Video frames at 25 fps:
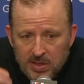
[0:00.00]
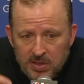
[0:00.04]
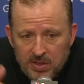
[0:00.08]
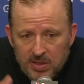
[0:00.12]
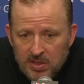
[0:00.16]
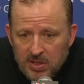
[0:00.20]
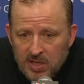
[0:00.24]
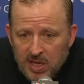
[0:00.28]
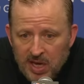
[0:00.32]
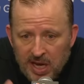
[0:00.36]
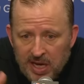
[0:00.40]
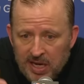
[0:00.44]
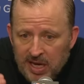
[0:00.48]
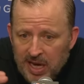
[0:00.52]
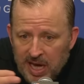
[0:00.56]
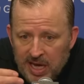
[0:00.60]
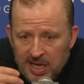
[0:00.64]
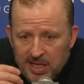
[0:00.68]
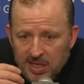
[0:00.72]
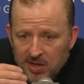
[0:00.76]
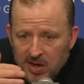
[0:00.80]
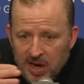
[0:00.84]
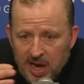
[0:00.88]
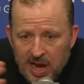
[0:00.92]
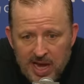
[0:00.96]
can't
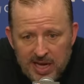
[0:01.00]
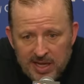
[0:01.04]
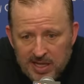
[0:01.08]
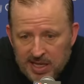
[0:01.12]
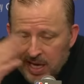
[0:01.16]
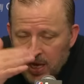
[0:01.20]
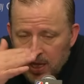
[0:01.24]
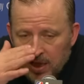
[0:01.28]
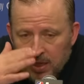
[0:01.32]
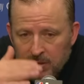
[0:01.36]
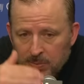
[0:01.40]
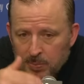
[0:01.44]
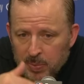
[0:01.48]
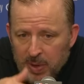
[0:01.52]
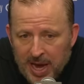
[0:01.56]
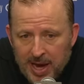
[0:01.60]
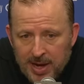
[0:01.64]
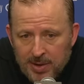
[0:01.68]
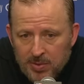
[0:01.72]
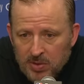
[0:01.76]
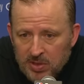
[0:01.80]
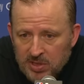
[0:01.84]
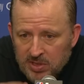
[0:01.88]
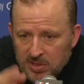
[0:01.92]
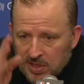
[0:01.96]
hang your hat, you can't look
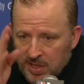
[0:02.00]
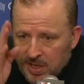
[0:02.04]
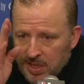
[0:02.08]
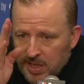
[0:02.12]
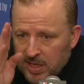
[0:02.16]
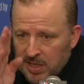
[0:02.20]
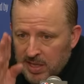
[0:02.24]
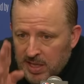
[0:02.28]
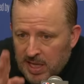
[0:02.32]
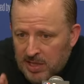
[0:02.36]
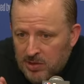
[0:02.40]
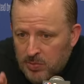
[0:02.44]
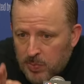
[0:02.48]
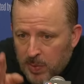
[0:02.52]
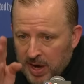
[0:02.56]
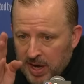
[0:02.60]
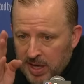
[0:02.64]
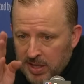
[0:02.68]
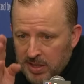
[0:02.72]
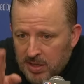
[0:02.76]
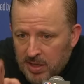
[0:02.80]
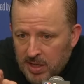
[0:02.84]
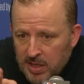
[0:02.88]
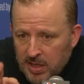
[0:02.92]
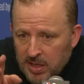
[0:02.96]
backwards, and that's
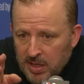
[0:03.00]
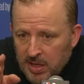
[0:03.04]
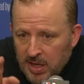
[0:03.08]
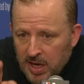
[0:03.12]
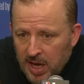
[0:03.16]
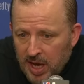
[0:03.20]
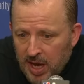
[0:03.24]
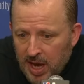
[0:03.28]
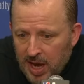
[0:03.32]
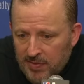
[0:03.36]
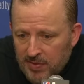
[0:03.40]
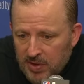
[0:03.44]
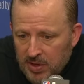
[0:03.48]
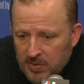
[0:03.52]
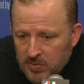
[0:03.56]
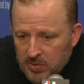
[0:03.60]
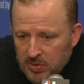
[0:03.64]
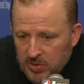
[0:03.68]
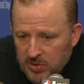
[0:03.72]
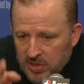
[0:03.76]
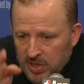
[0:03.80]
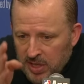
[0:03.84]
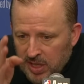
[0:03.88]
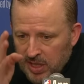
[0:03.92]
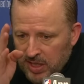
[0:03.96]
why having a
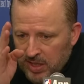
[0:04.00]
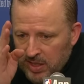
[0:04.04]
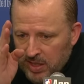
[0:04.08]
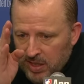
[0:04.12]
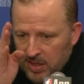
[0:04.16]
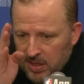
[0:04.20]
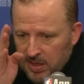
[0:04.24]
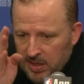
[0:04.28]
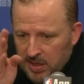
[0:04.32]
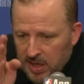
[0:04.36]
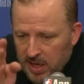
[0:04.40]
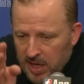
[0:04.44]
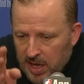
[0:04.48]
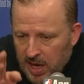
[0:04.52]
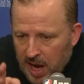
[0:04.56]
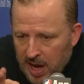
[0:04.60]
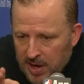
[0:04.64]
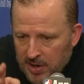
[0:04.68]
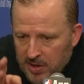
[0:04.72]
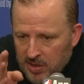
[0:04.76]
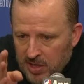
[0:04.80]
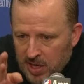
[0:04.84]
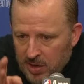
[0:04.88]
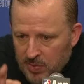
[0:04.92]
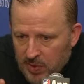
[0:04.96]
routine and how
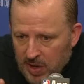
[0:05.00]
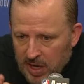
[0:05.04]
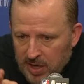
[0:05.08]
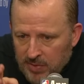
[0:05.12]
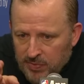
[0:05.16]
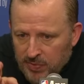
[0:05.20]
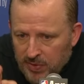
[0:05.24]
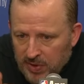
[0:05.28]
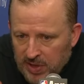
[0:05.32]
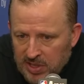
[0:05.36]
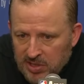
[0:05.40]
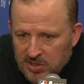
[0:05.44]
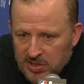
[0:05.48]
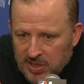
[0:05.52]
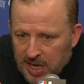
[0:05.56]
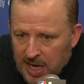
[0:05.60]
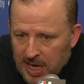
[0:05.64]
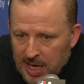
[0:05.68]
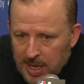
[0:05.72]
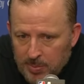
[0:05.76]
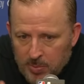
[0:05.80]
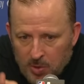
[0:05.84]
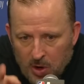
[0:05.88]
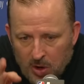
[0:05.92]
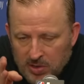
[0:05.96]
you get ready for each
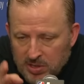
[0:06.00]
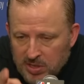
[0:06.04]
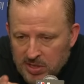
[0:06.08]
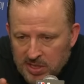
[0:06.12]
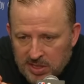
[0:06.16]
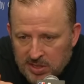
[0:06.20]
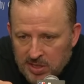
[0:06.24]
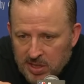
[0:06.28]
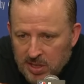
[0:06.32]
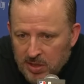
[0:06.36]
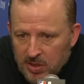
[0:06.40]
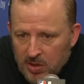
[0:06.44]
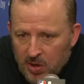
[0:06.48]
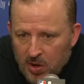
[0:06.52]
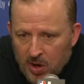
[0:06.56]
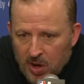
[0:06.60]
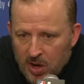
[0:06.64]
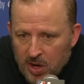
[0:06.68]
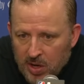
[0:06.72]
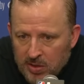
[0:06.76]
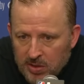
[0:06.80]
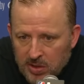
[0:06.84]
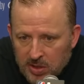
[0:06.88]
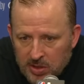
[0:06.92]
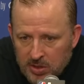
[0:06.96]
game all season
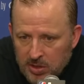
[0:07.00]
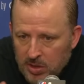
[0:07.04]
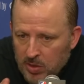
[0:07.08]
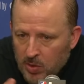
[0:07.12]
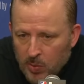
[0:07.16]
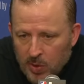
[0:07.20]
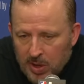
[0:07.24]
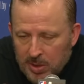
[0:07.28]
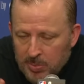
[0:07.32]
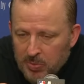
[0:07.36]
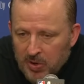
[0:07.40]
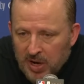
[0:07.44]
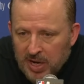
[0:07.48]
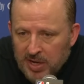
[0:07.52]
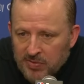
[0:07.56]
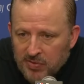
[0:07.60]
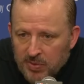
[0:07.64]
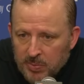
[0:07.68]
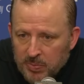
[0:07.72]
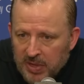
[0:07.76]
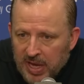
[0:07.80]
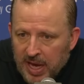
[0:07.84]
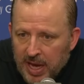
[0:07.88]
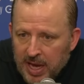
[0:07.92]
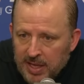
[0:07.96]
long, you don't want to break
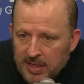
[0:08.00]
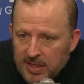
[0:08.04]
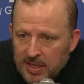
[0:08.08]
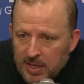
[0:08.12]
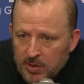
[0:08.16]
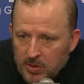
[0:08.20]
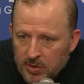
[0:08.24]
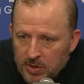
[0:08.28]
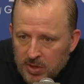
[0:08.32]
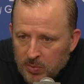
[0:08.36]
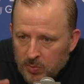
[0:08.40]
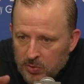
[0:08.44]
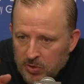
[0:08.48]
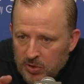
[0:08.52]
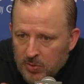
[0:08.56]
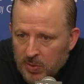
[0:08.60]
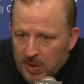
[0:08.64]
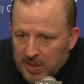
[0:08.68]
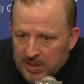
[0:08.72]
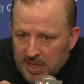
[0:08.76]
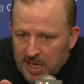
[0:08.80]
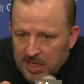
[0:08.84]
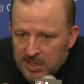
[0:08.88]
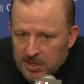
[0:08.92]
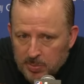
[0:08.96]
from that. You
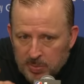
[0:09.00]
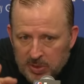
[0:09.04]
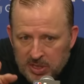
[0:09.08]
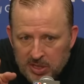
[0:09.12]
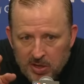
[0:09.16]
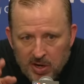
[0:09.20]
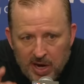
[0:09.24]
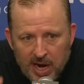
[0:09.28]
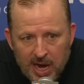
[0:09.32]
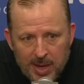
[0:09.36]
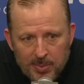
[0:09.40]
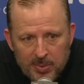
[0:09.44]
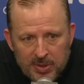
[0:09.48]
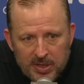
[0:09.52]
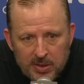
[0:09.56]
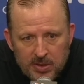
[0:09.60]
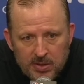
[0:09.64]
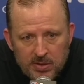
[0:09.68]
want that to be your habit.